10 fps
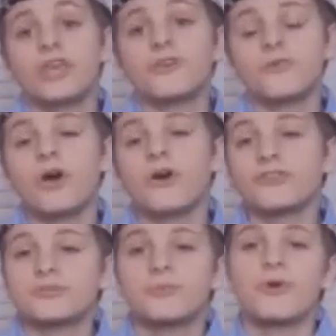Thank you for all the
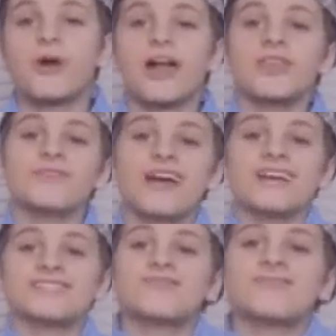support. I love you
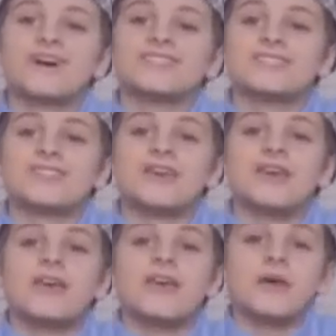guys so much.
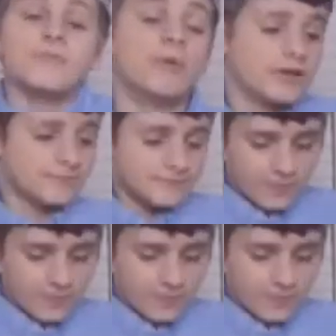But